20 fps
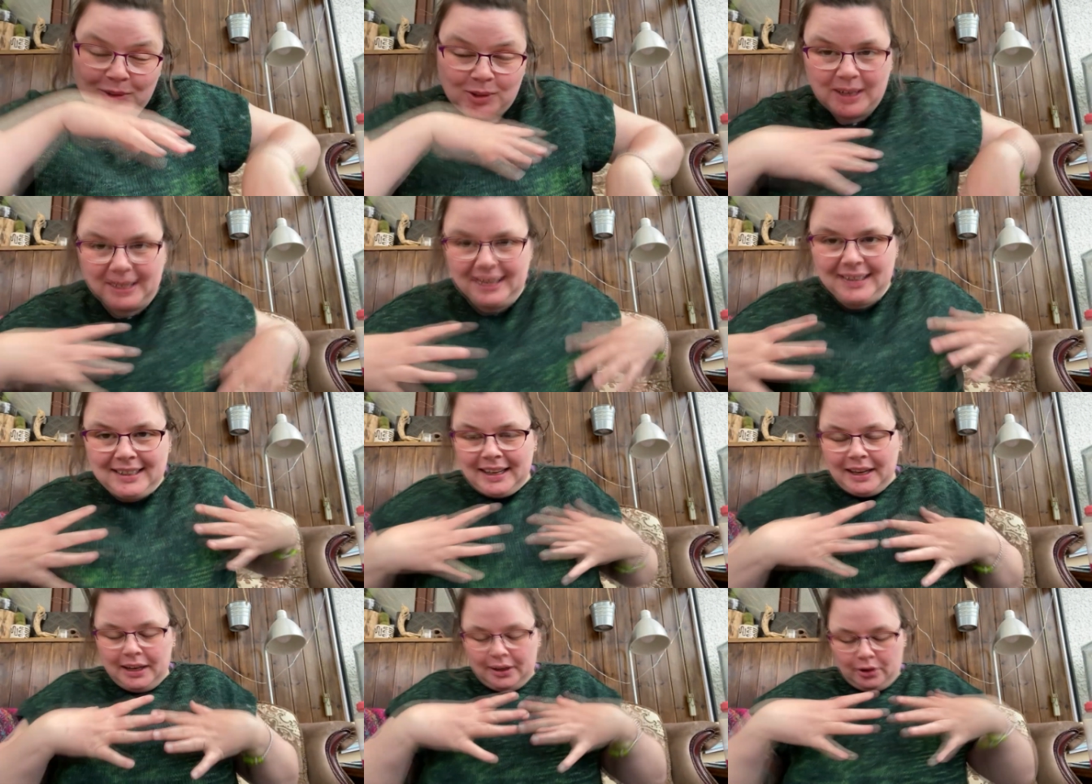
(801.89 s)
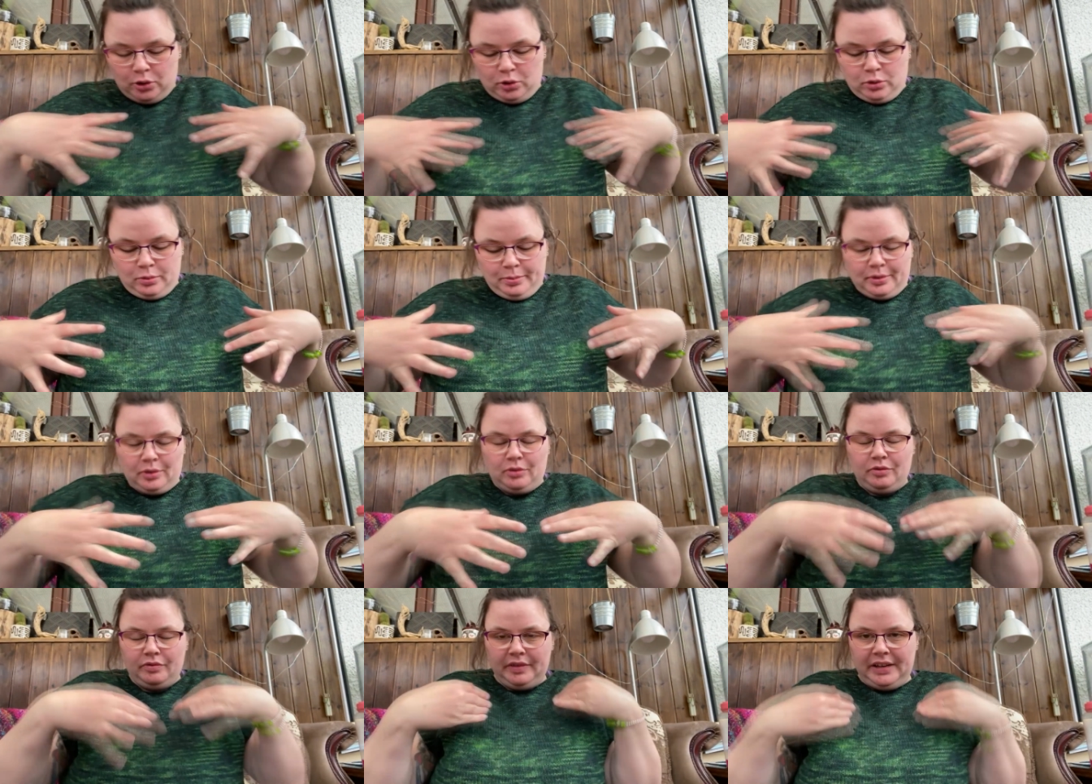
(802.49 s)
I need like a
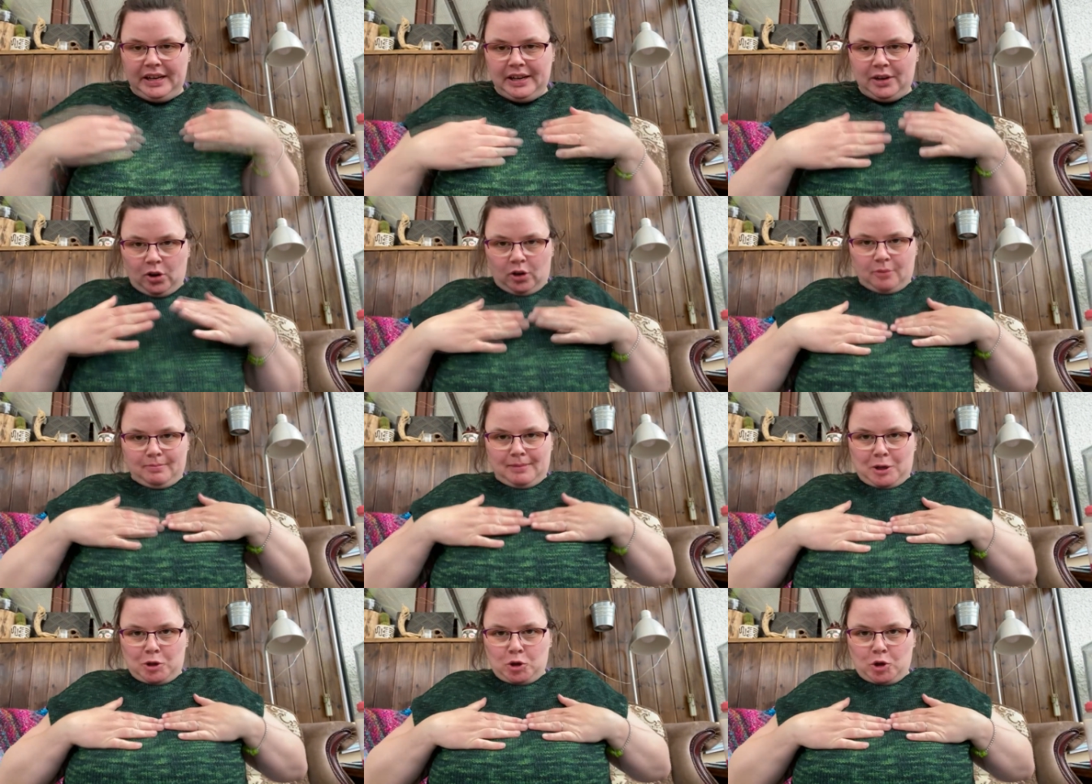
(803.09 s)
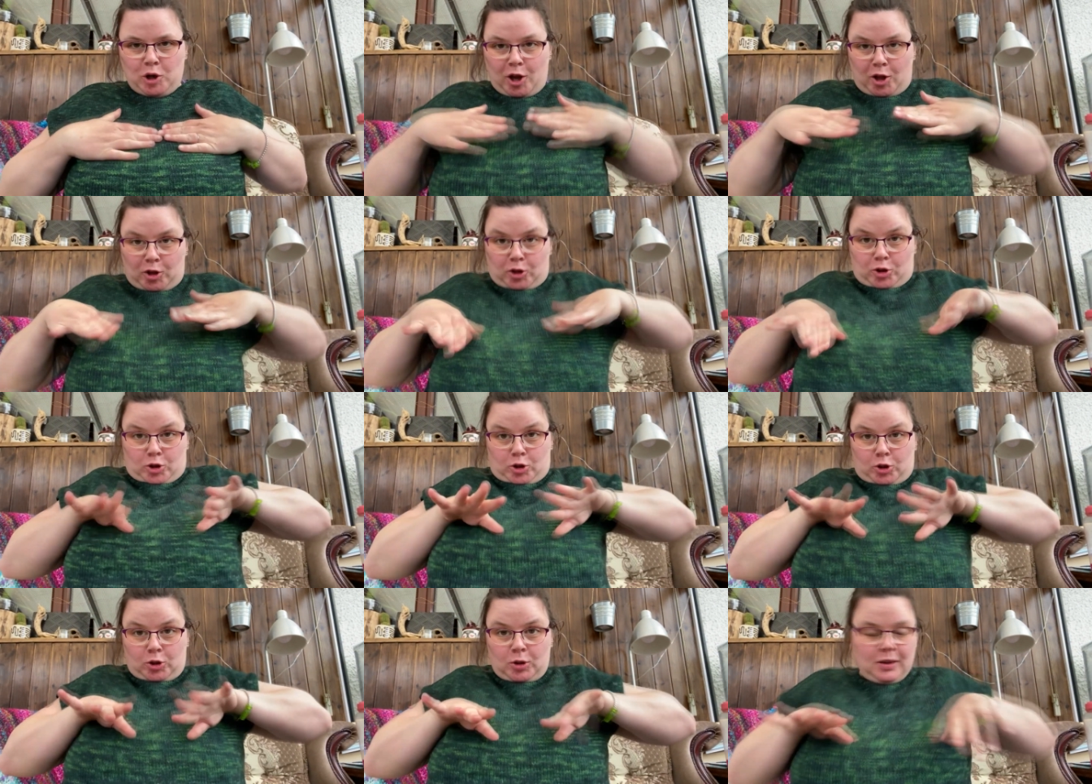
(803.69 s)
GoPro rig on my chest.